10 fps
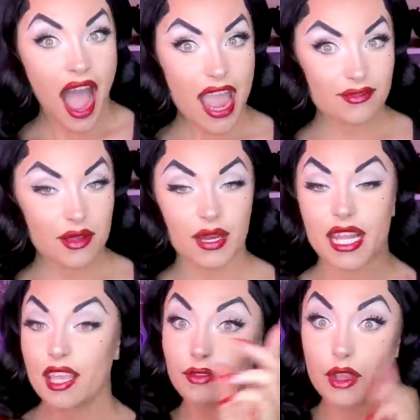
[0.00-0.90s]

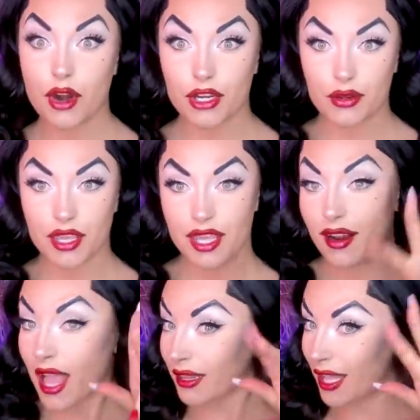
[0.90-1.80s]
everybody, if you are new
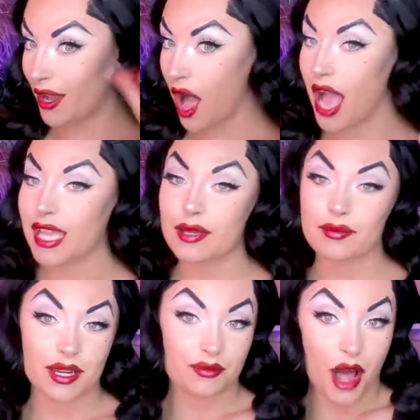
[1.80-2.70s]
here, hello, I am
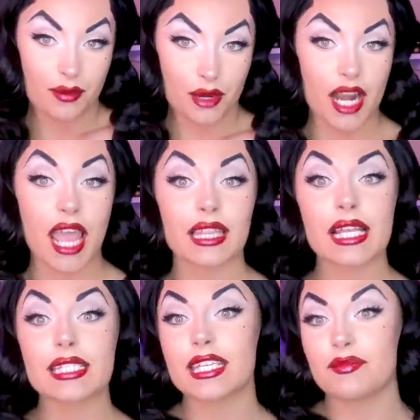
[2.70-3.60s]
PINUP Palmer and I
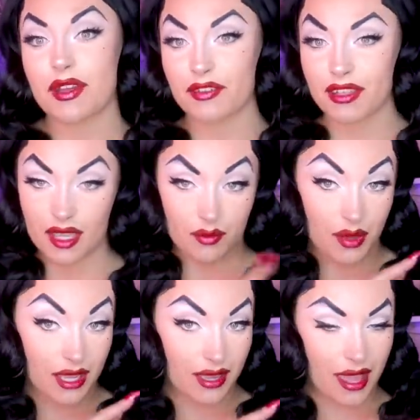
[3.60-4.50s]
like to keep everything
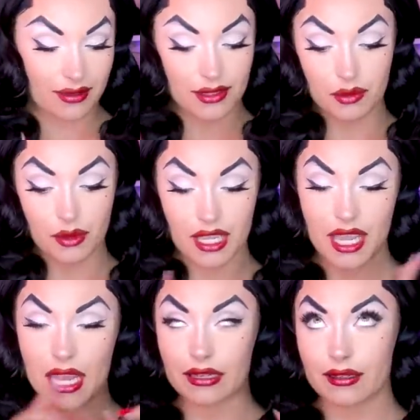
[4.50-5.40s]
pink and
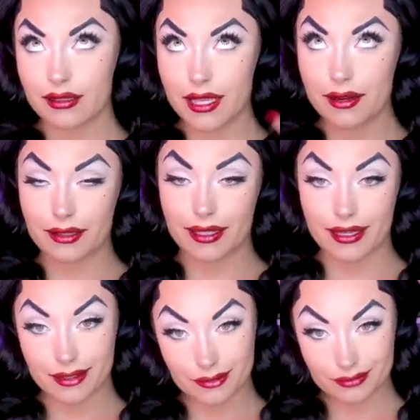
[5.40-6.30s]
spooky and clearly,